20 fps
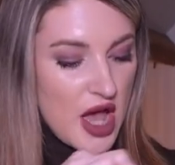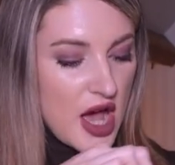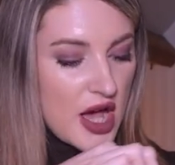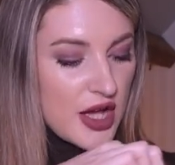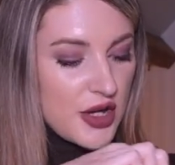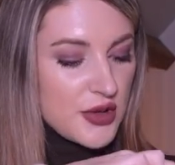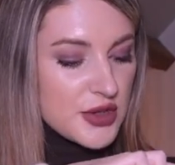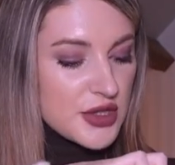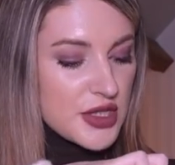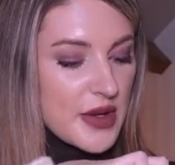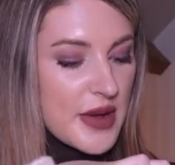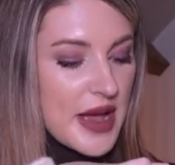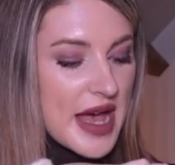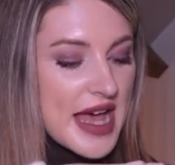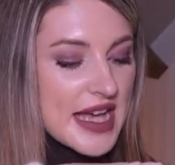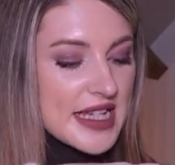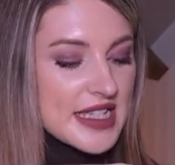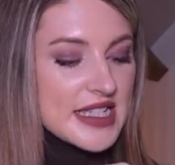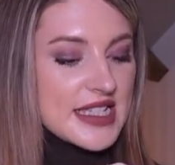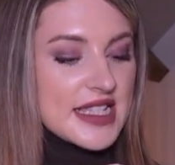I also
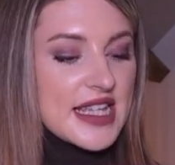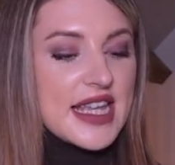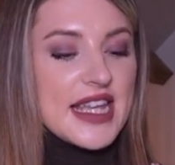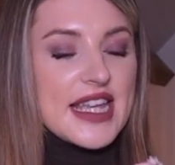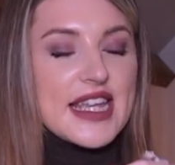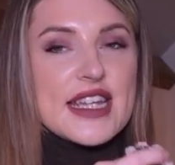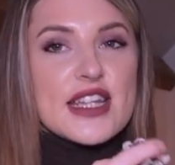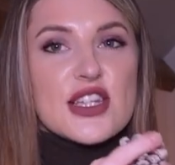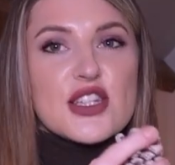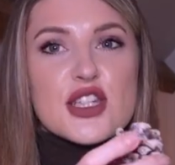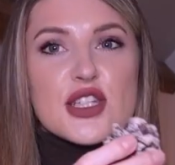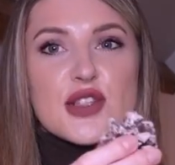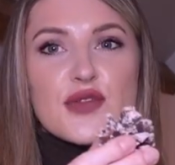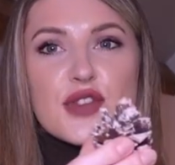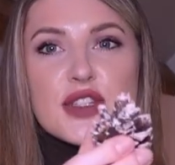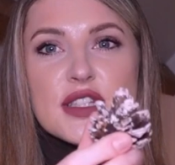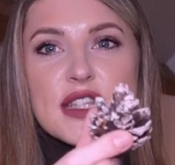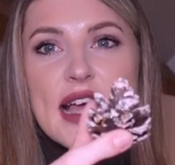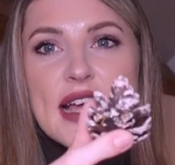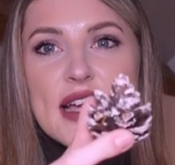added in, just
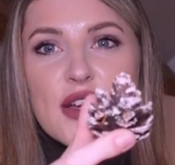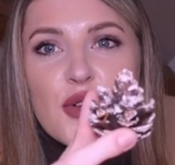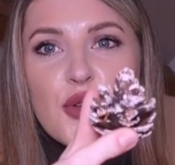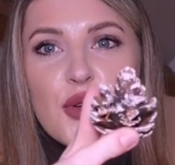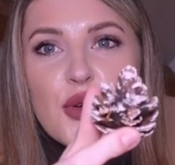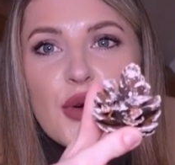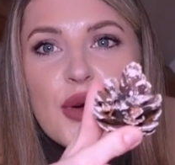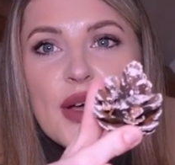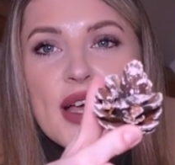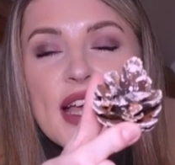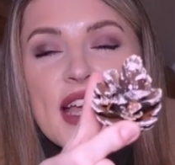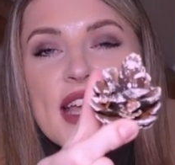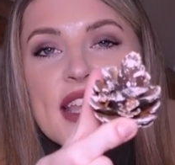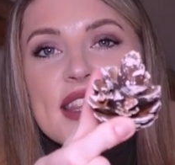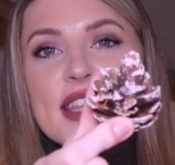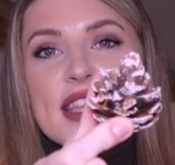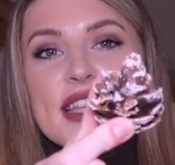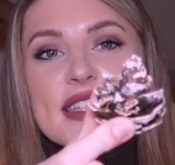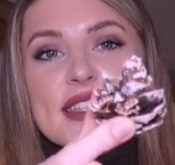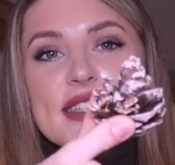for decor,
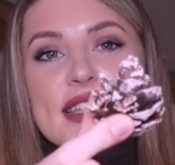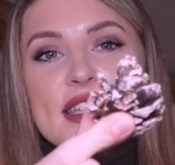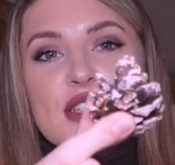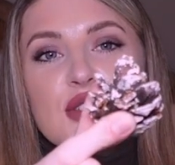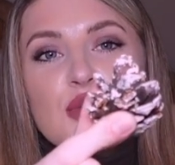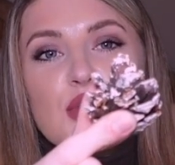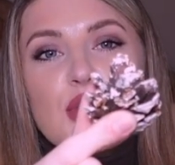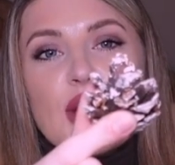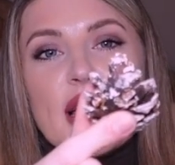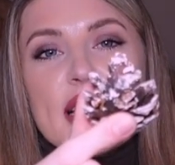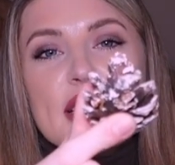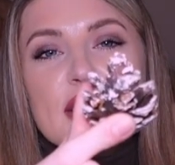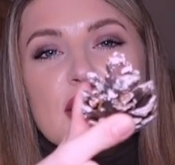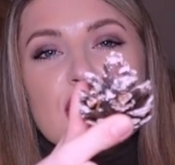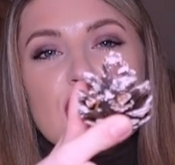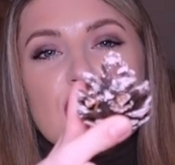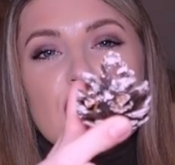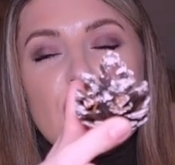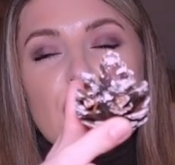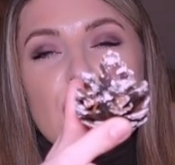these little like
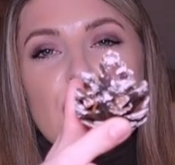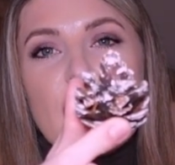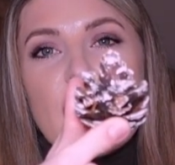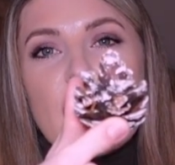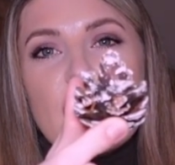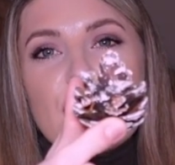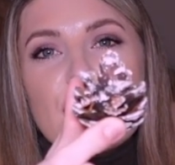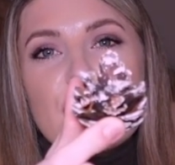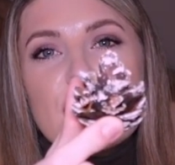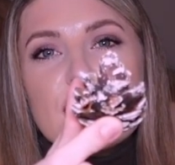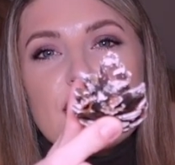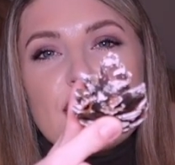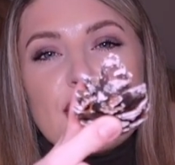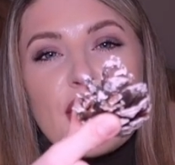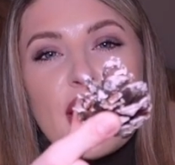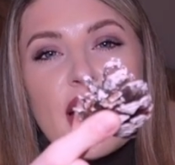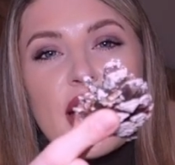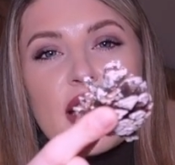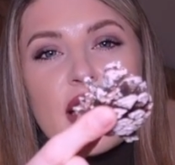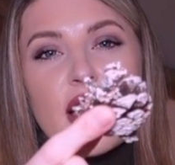snow covered
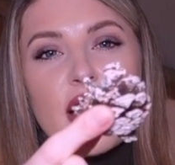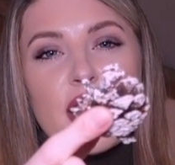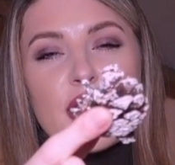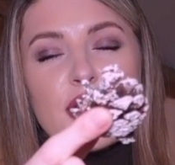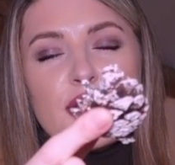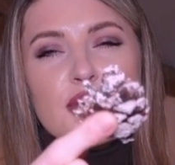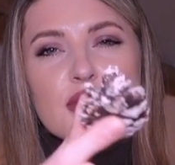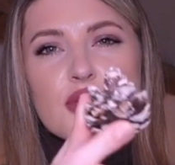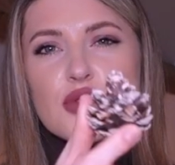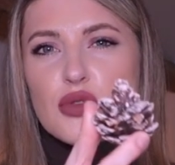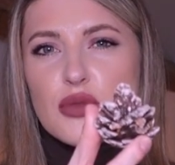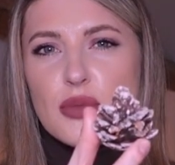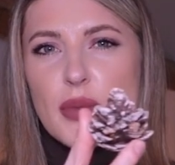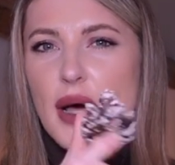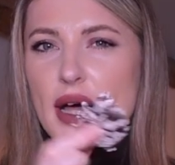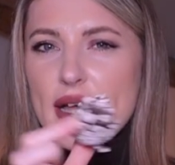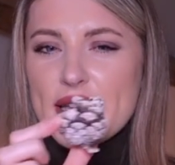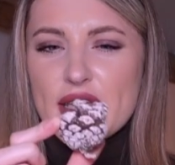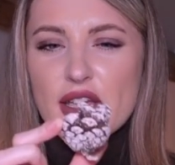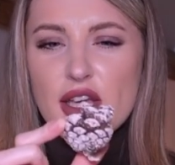fir cones, or
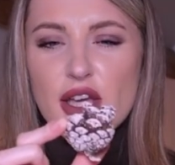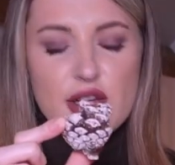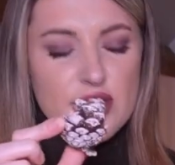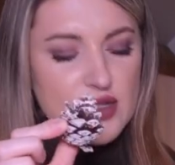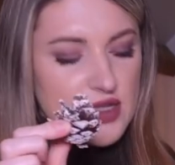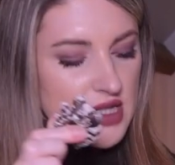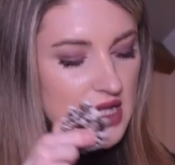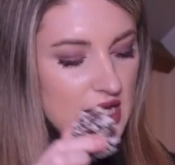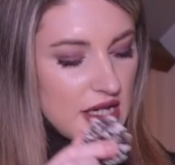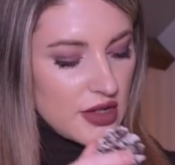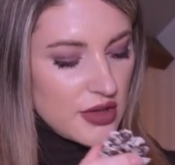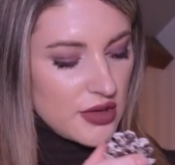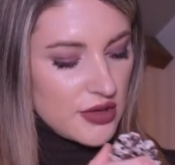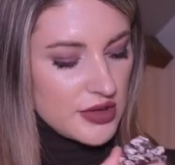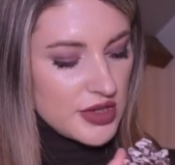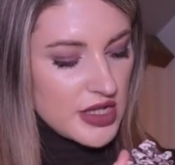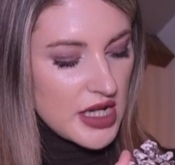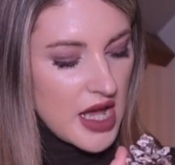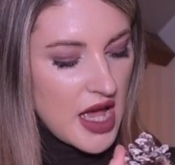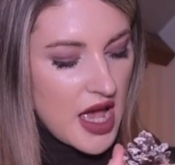pine cones are they called?